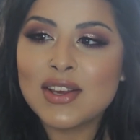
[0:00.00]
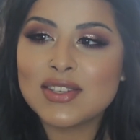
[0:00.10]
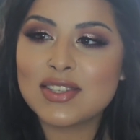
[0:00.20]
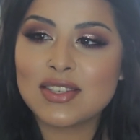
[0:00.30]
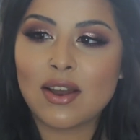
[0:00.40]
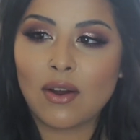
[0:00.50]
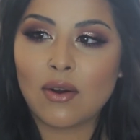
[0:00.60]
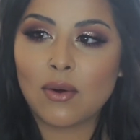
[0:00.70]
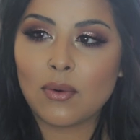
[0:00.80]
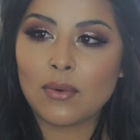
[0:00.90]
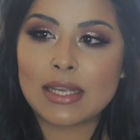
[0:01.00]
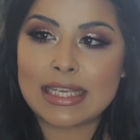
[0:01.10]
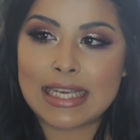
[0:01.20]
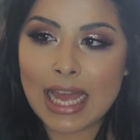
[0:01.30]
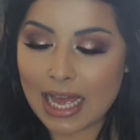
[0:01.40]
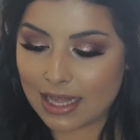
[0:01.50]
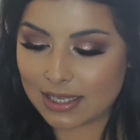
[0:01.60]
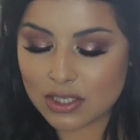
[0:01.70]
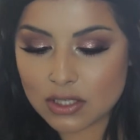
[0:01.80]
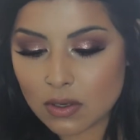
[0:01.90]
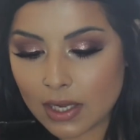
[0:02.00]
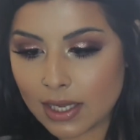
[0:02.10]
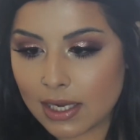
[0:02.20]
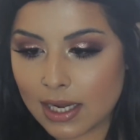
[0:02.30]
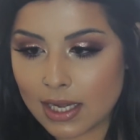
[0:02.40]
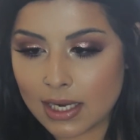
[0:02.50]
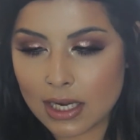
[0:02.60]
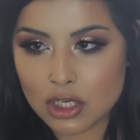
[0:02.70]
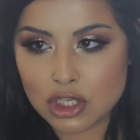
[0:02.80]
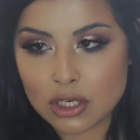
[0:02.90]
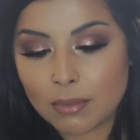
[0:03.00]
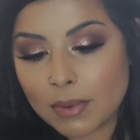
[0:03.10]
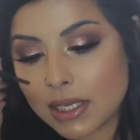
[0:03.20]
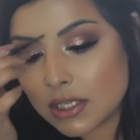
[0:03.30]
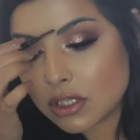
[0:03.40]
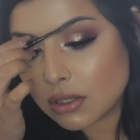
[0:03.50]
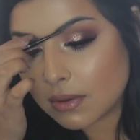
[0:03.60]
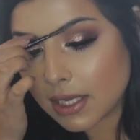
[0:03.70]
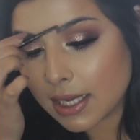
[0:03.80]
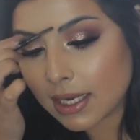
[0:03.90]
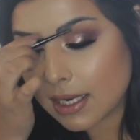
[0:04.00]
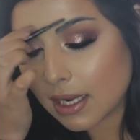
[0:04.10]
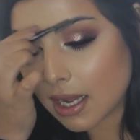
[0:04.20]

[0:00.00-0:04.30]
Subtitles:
So yeah, let's just go ahead and jump into it.